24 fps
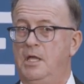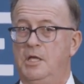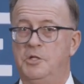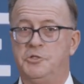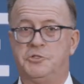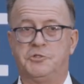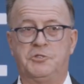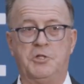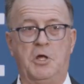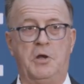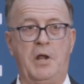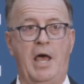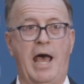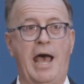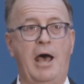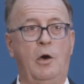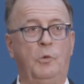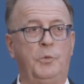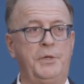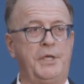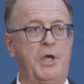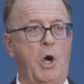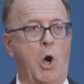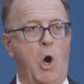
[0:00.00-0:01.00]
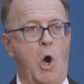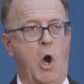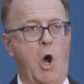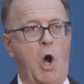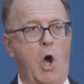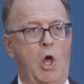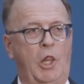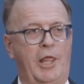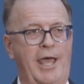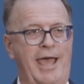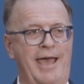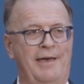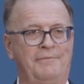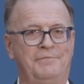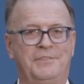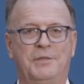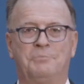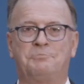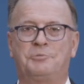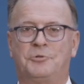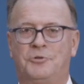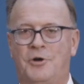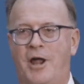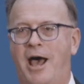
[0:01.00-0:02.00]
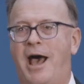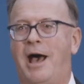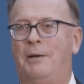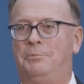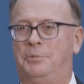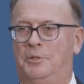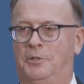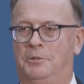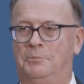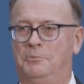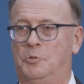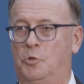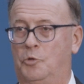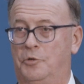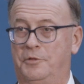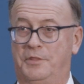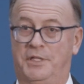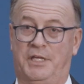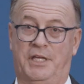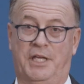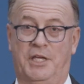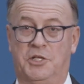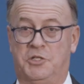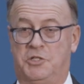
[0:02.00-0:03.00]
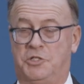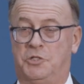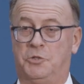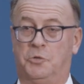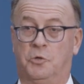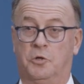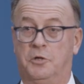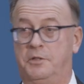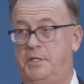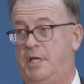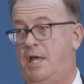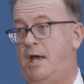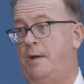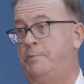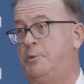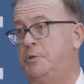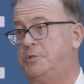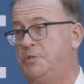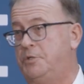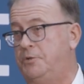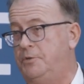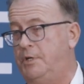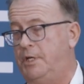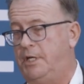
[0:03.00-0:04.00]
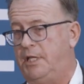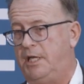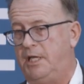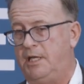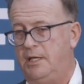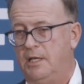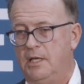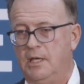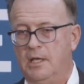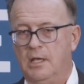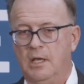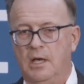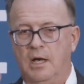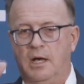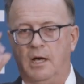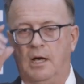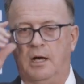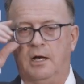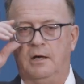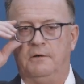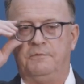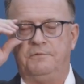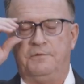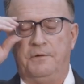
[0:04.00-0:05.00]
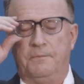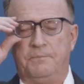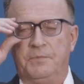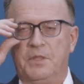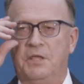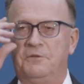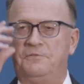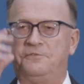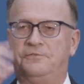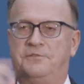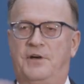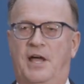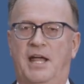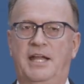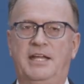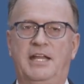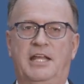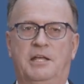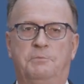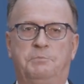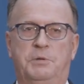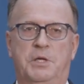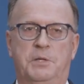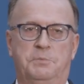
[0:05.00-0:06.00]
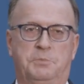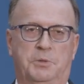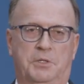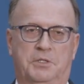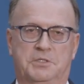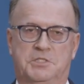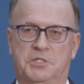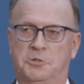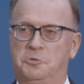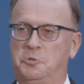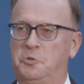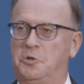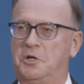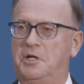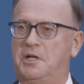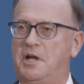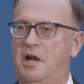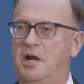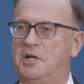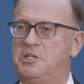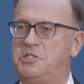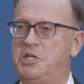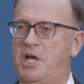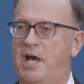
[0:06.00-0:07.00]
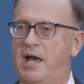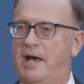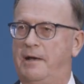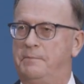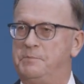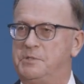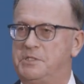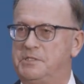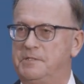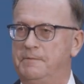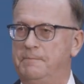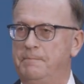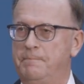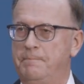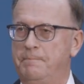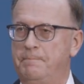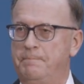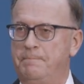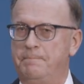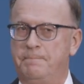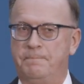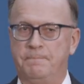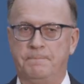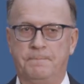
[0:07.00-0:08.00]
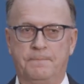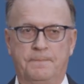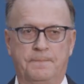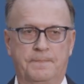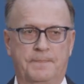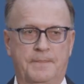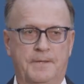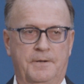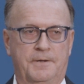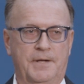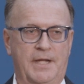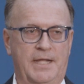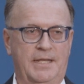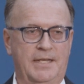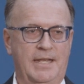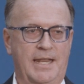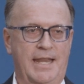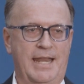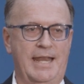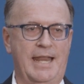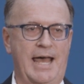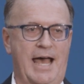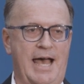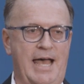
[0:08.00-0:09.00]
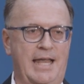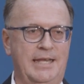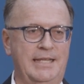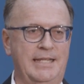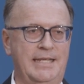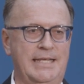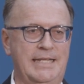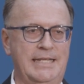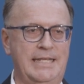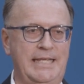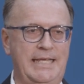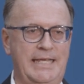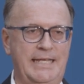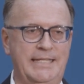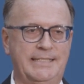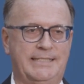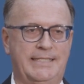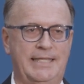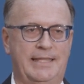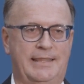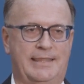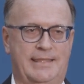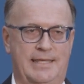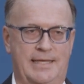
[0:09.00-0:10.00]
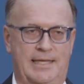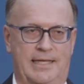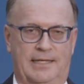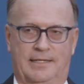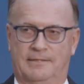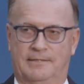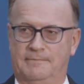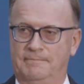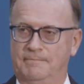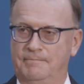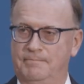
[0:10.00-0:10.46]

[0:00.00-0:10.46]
And so now we all have the problem or the issue or the opportunity of finding people to work our jobs, all right? Not an easy thing.